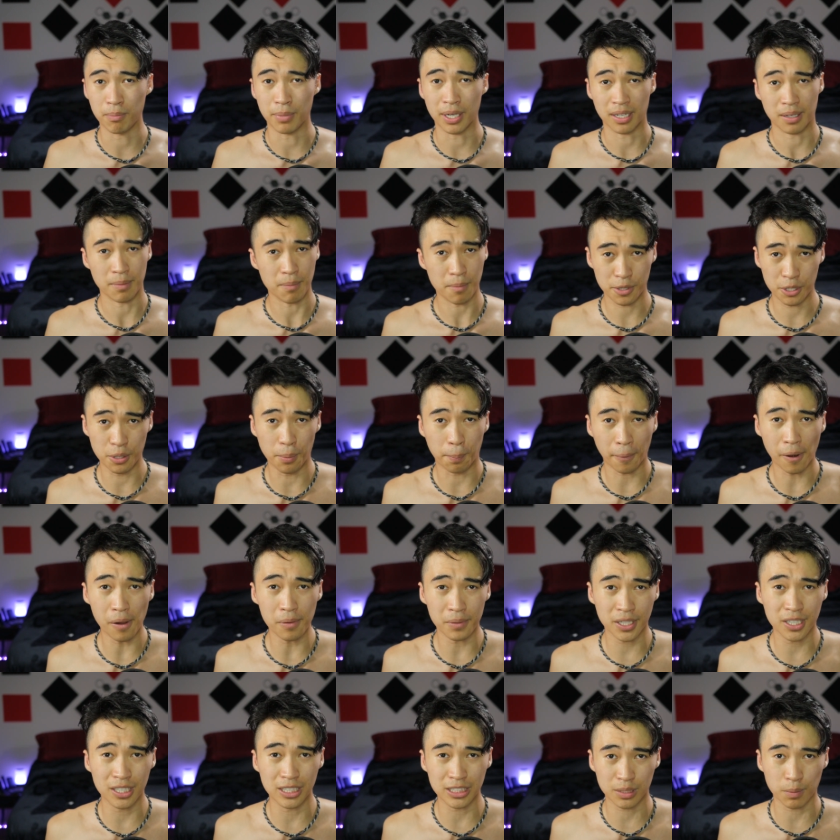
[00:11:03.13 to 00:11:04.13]
But you're
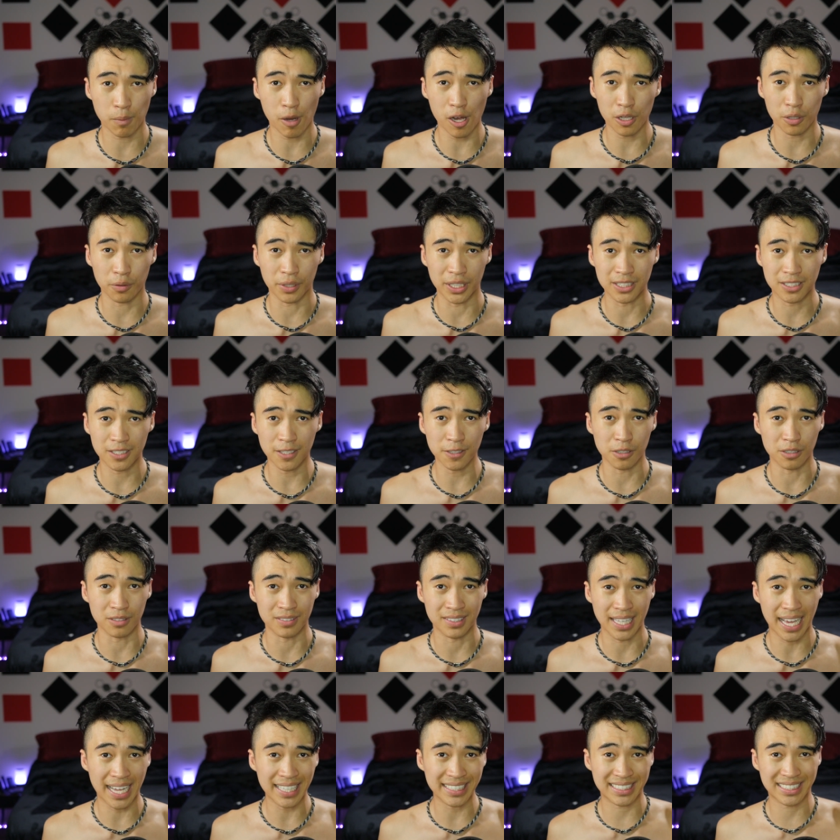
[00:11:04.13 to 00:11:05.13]
probably gonna swallow it too.
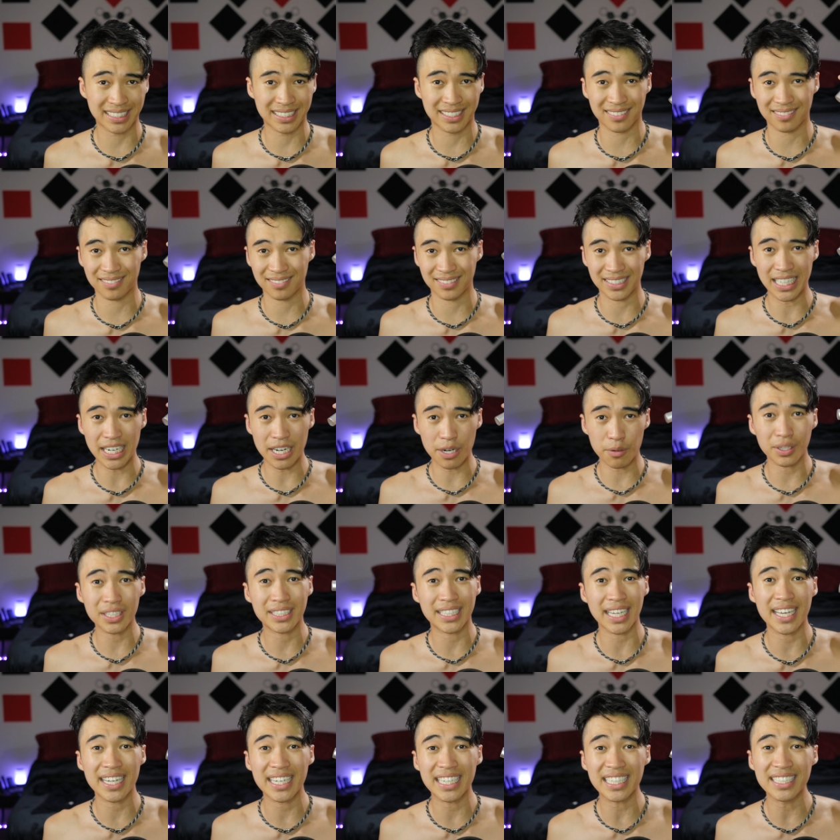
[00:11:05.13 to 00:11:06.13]
That's
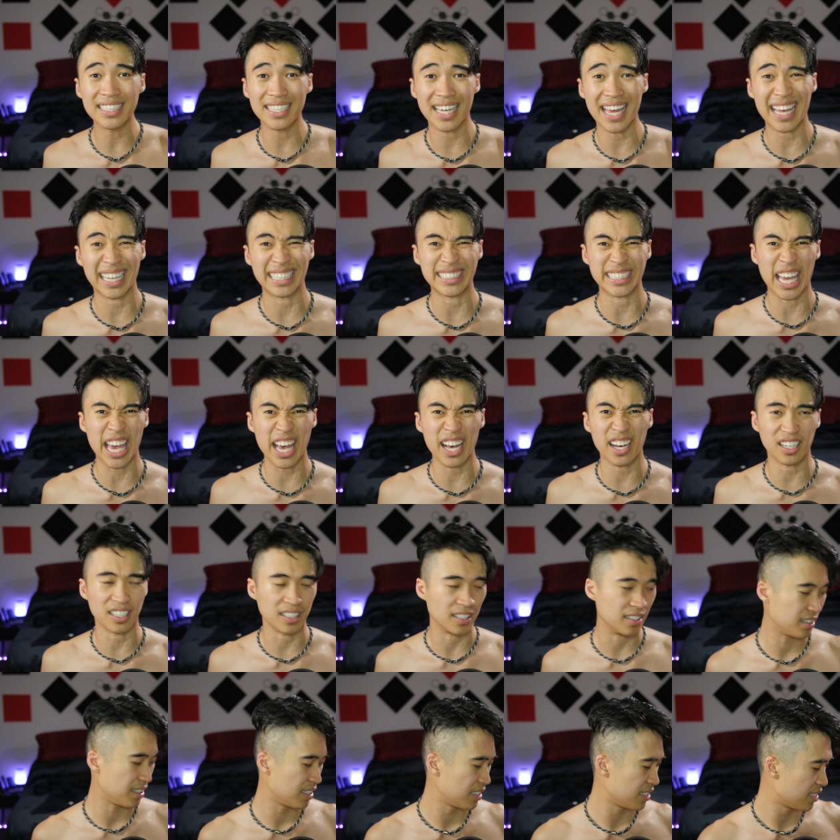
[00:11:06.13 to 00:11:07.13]
irritating as hell.
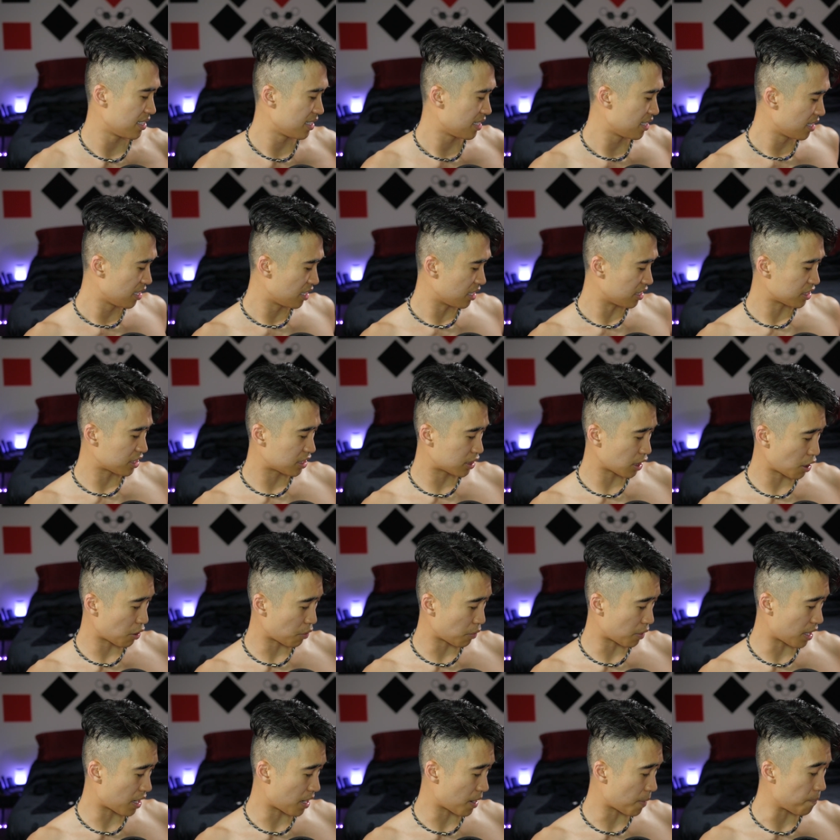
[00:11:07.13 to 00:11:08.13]

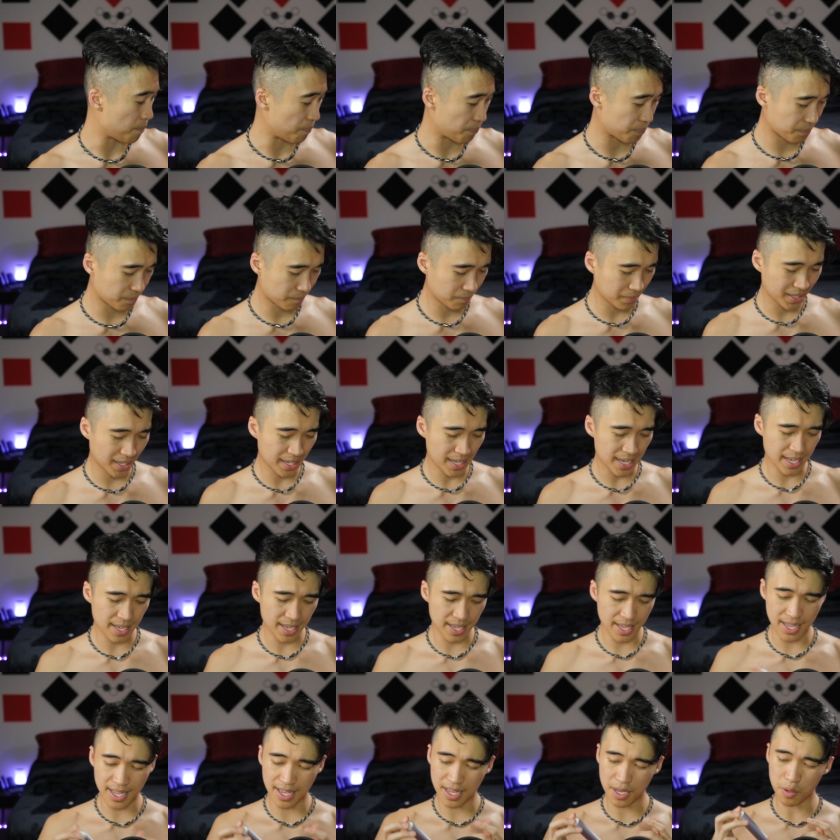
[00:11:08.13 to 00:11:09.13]
So
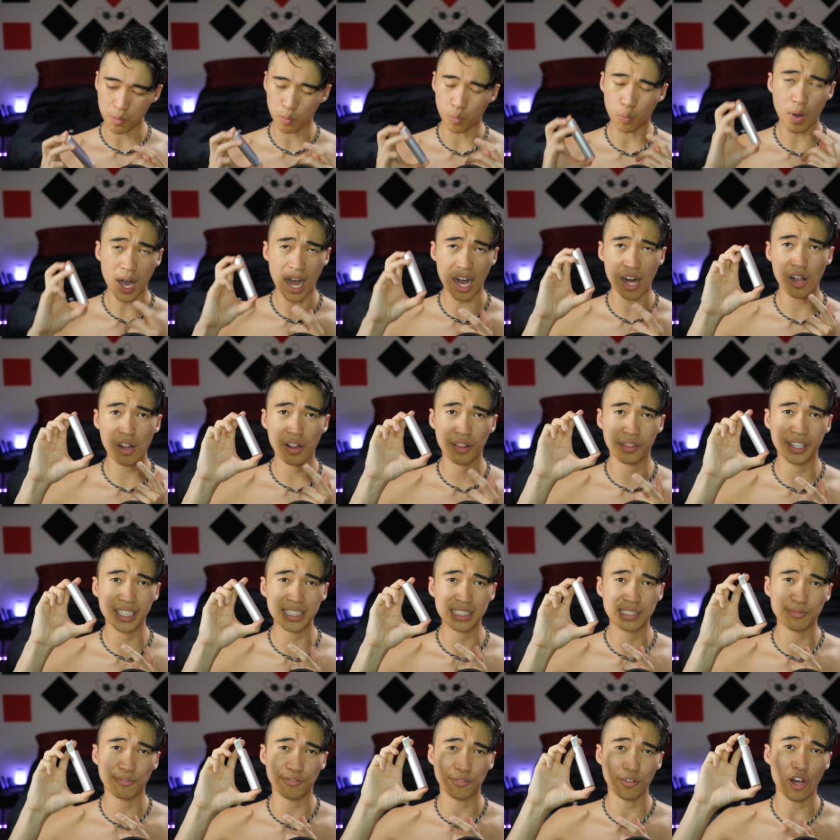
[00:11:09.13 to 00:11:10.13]
while
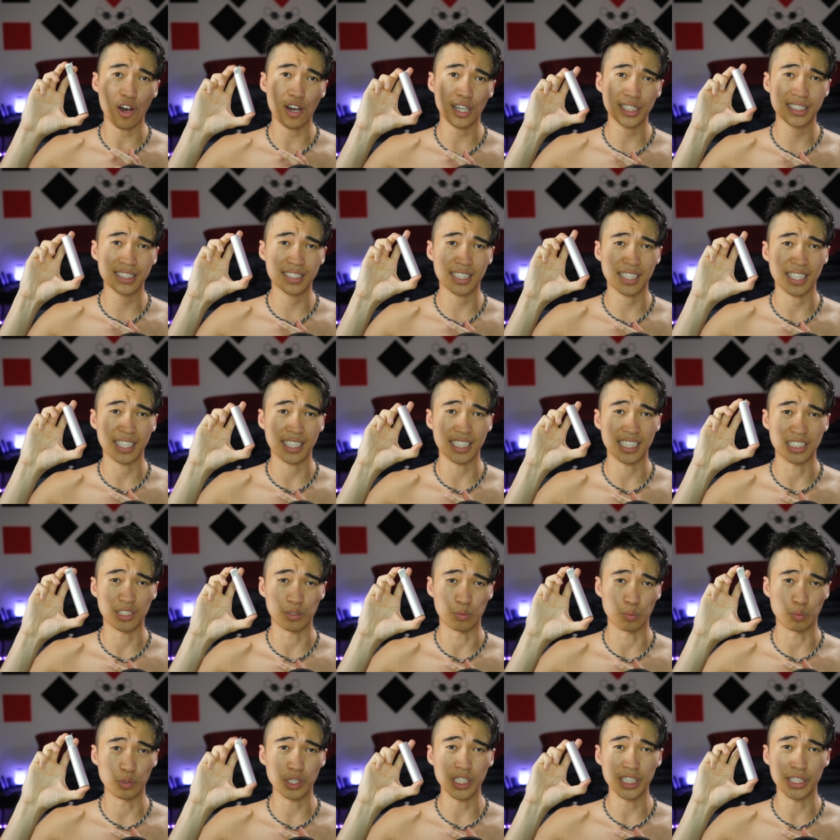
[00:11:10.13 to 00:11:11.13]
this floss thing is
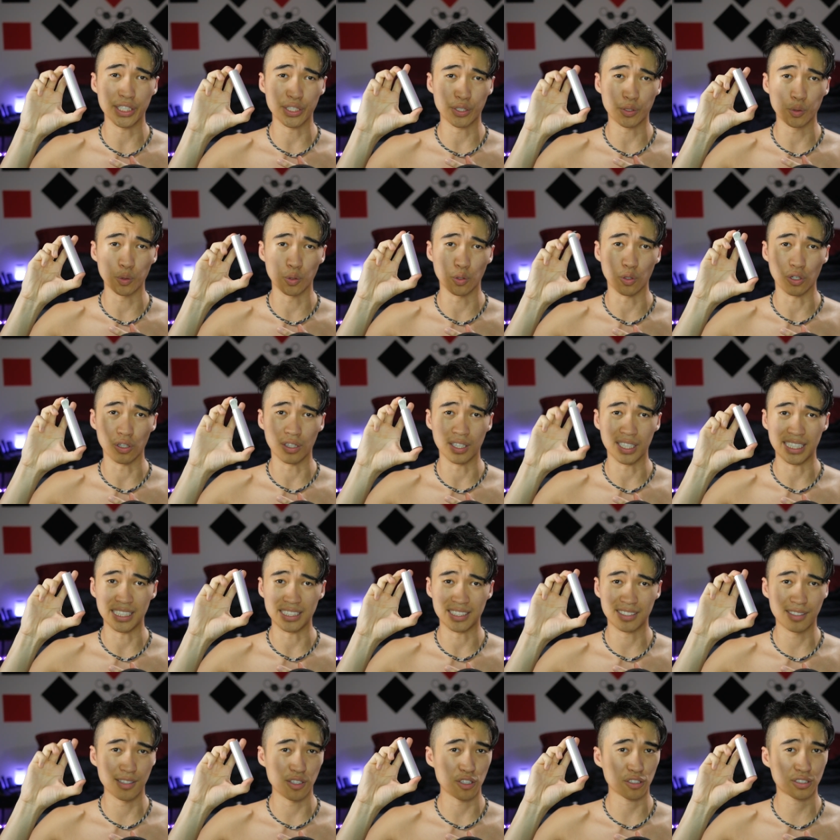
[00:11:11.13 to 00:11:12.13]
really cool, it
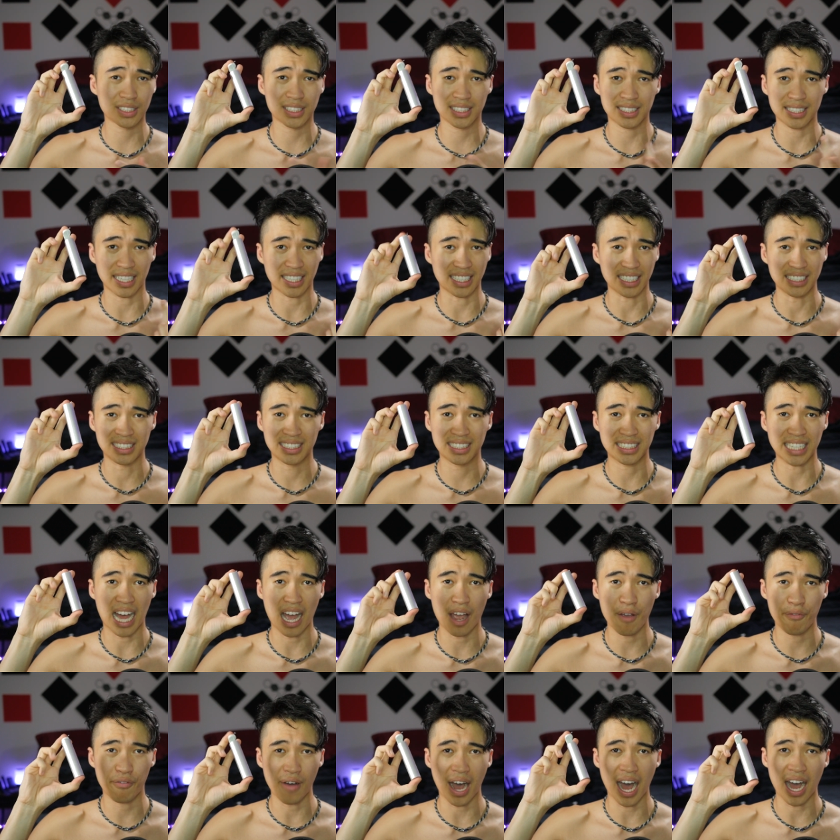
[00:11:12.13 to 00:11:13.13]
looks like a
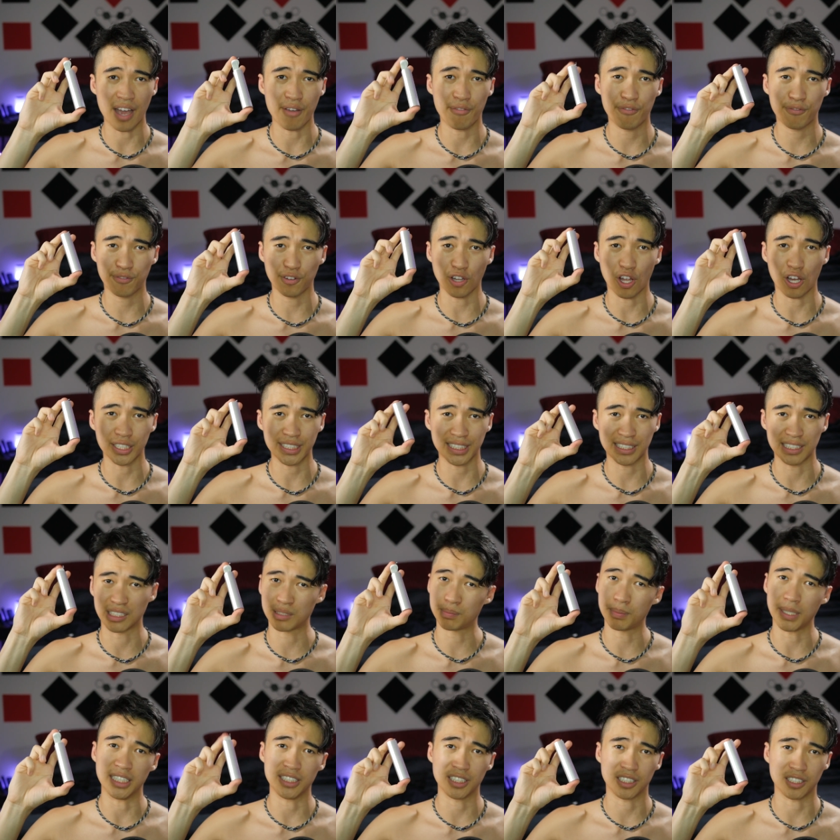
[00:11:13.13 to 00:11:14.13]
sci-fi floss
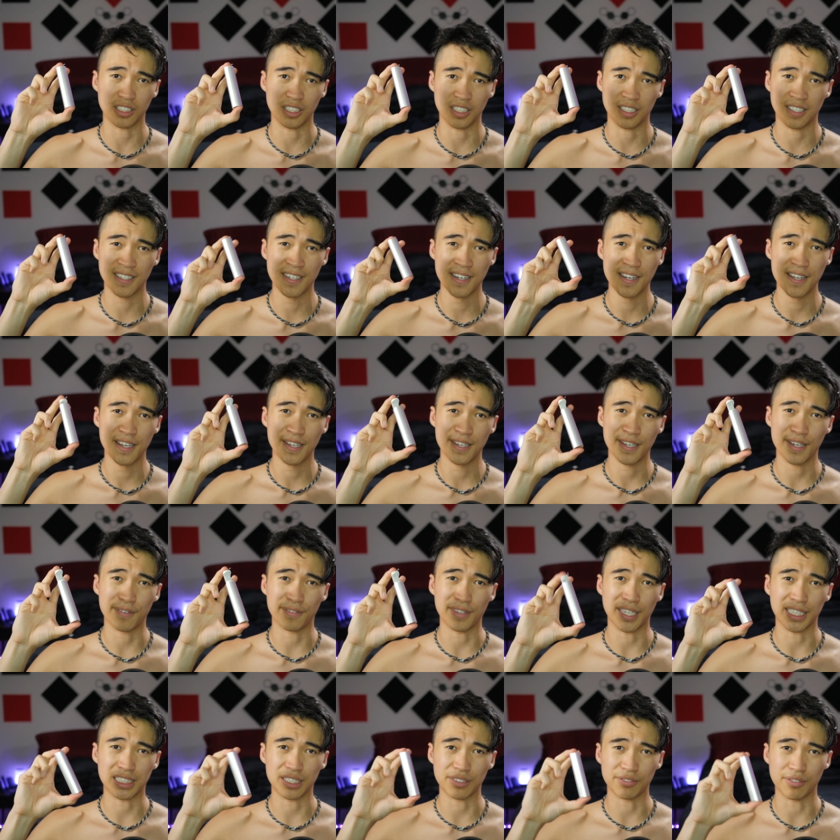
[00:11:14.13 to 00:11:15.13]
dispenser, if
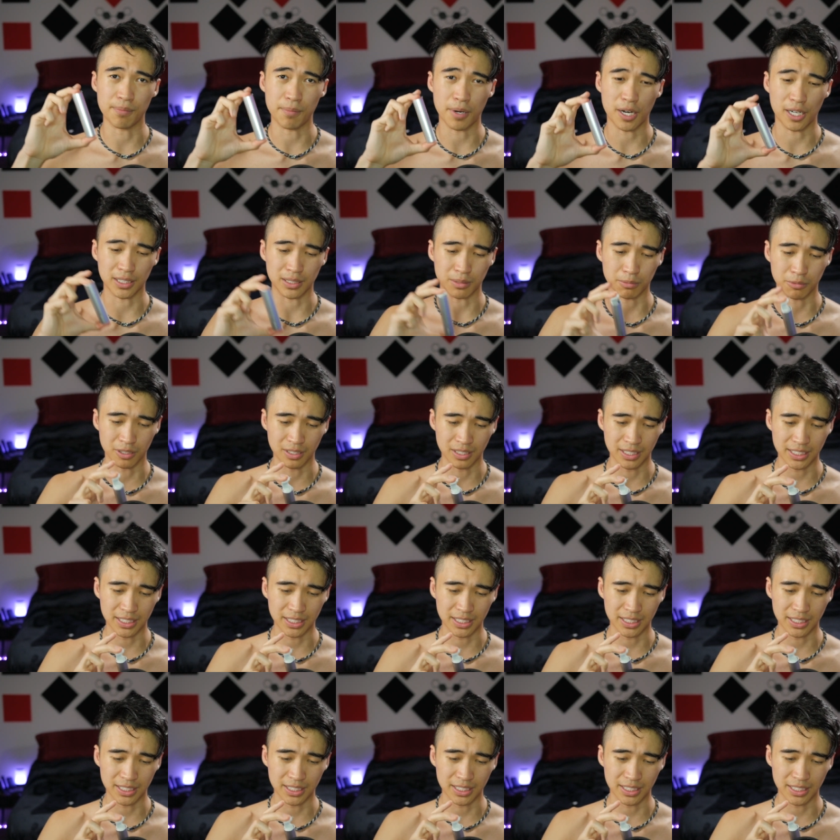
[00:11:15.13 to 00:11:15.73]
that's even possible.